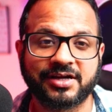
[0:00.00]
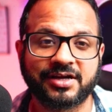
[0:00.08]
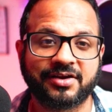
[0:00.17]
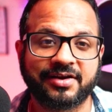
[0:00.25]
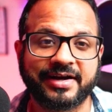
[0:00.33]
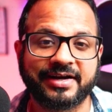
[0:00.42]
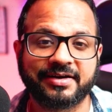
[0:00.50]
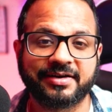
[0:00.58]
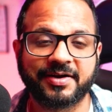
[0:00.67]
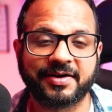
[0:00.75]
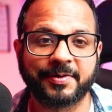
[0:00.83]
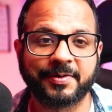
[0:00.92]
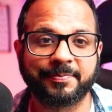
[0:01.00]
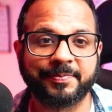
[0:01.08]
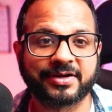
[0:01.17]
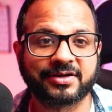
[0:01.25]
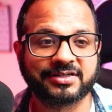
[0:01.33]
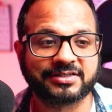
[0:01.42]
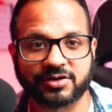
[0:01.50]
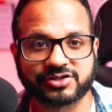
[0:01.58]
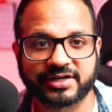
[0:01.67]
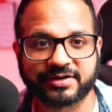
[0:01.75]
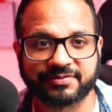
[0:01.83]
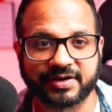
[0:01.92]
right? Because
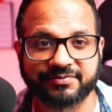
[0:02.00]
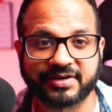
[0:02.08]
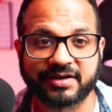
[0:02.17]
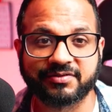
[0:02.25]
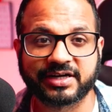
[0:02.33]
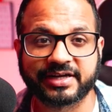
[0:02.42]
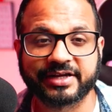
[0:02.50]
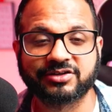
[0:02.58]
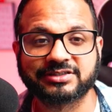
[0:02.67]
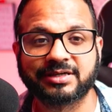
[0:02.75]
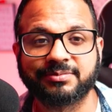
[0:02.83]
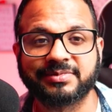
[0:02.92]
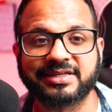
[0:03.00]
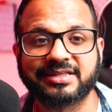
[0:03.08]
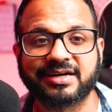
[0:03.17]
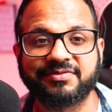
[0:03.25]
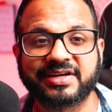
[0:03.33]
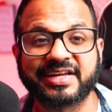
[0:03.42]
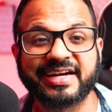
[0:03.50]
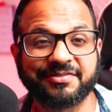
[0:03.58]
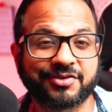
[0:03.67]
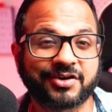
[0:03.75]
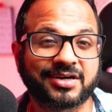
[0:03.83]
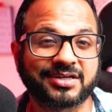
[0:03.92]
when we are working on something that we create
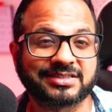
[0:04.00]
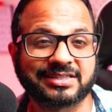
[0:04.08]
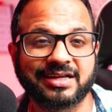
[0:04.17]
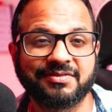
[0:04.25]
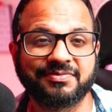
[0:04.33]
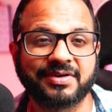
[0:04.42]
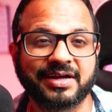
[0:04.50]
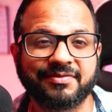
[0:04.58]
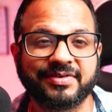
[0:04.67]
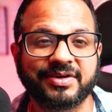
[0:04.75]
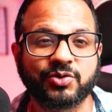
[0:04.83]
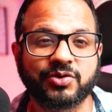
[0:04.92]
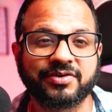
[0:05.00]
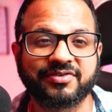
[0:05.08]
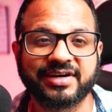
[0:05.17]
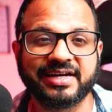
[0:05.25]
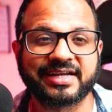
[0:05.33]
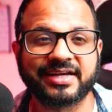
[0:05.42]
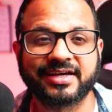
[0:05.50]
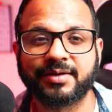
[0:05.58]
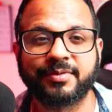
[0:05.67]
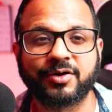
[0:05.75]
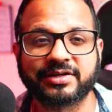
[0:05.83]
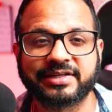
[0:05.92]
for ourselves, we don't really care
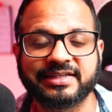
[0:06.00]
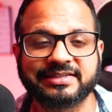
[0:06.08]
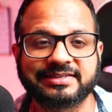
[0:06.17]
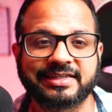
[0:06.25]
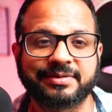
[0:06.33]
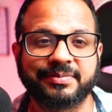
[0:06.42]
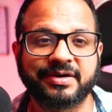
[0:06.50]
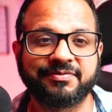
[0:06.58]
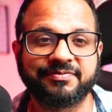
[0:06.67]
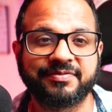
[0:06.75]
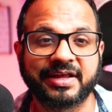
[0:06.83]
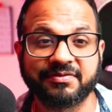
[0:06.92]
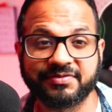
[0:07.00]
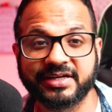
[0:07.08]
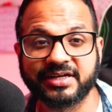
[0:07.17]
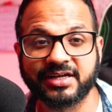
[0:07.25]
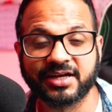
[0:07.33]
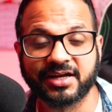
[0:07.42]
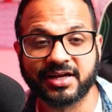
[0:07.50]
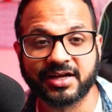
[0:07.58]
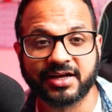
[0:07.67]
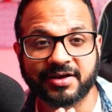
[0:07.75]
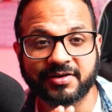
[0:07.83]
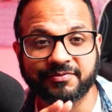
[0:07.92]
about these things. But when we
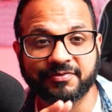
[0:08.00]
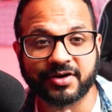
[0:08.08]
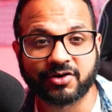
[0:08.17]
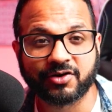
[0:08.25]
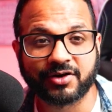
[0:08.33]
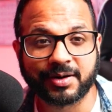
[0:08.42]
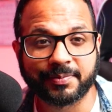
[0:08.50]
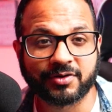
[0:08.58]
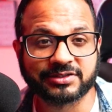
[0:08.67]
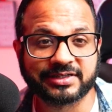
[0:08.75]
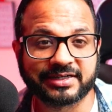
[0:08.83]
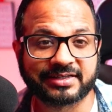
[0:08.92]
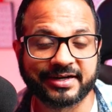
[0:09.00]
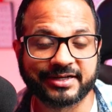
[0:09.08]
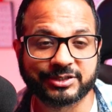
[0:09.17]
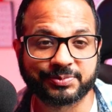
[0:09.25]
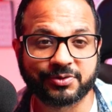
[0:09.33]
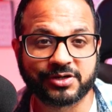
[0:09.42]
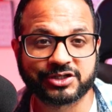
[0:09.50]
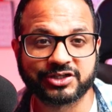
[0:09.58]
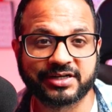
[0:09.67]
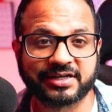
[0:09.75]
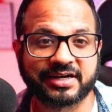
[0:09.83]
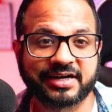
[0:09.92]
work on a project that is
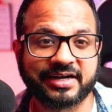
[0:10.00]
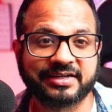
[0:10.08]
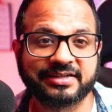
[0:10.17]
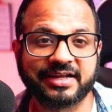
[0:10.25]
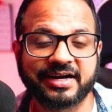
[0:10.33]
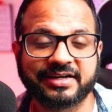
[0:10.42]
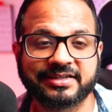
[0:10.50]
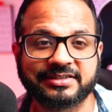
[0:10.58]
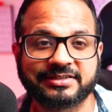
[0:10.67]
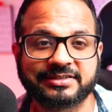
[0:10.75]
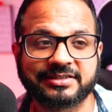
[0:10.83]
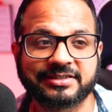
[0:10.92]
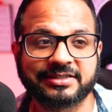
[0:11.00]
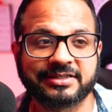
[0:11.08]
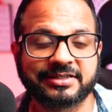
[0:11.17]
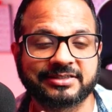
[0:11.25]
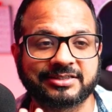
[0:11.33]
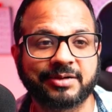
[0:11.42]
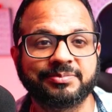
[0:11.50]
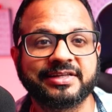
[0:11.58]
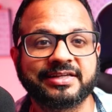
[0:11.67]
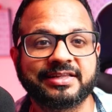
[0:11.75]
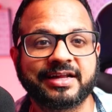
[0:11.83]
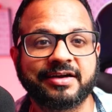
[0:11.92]
production grade, that is
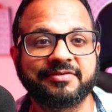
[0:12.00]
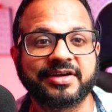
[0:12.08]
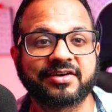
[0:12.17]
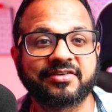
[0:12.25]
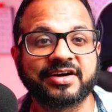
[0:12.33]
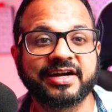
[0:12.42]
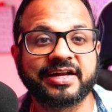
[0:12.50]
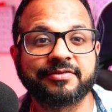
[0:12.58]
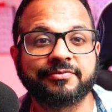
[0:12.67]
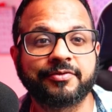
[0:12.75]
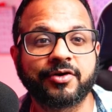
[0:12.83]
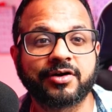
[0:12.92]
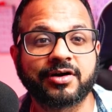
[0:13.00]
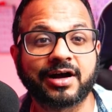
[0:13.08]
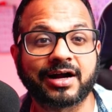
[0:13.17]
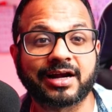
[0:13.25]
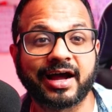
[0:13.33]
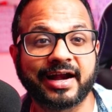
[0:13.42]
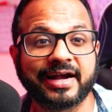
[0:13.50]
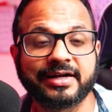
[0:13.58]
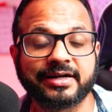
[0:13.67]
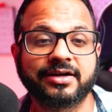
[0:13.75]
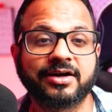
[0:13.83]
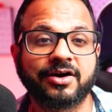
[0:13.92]
something that we are creating for a
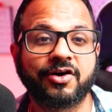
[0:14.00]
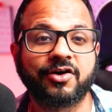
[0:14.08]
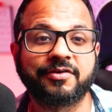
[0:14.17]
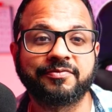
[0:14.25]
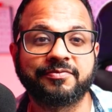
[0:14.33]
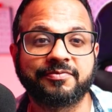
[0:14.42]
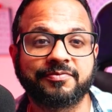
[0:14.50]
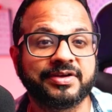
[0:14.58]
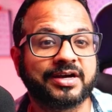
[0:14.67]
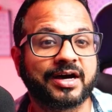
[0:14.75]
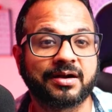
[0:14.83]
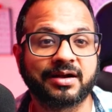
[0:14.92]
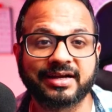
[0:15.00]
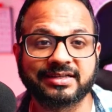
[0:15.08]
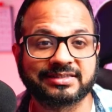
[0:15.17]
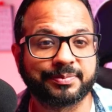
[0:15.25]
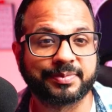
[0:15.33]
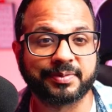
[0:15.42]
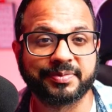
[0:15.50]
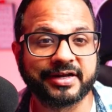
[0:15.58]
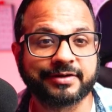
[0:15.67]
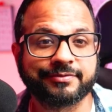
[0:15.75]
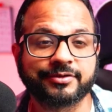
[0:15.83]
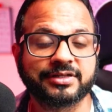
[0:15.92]
client, or we are, let's say,
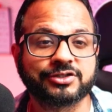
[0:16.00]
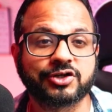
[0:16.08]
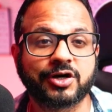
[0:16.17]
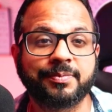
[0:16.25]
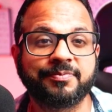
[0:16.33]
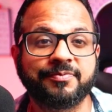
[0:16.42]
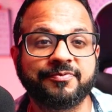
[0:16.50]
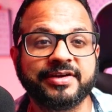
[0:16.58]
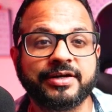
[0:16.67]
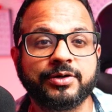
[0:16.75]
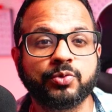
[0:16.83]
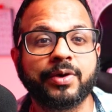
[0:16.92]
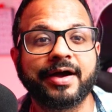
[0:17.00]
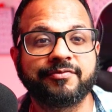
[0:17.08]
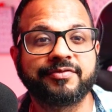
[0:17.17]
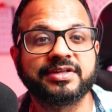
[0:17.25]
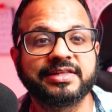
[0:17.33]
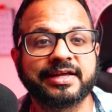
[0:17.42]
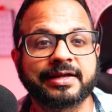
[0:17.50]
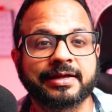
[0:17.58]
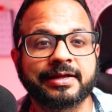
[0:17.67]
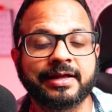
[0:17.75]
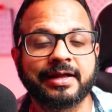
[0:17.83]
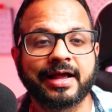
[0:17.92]
preparing for the job, we do everything
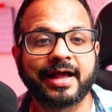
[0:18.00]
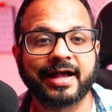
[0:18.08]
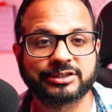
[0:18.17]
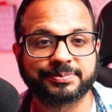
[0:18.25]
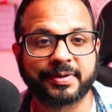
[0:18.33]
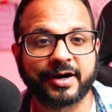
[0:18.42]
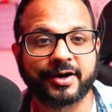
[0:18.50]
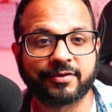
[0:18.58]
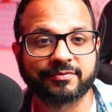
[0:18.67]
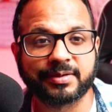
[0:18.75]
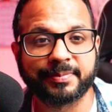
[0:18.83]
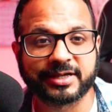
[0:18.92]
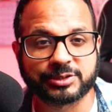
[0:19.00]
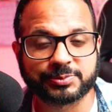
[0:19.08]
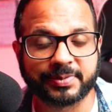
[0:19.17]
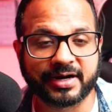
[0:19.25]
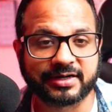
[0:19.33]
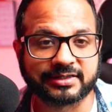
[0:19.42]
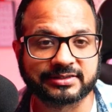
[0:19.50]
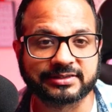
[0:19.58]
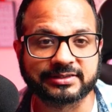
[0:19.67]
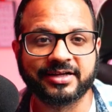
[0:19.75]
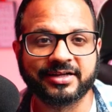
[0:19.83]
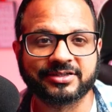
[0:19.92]
as part of the best
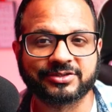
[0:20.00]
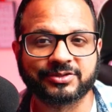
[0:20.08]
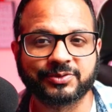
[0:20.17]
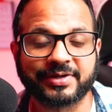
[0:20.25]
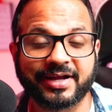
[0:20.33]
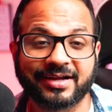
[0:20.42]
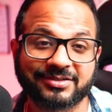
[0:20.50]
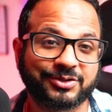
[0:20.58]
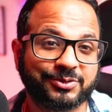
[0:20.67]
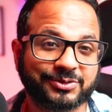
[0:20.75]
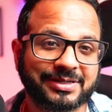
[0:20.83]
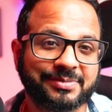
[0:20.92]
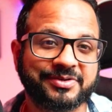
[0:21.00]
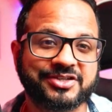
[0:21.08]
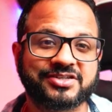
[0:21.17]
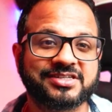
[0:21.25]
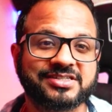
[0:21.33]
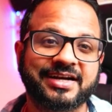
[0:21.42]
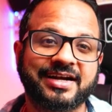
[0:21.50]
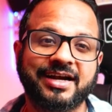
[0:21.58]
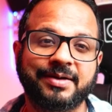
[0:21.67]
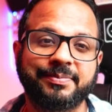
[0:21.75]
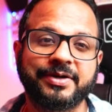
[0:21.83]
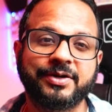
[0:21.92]
practices. So yeah, so do some research and
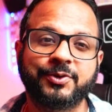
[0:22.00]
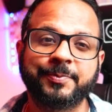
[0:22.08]
let me know,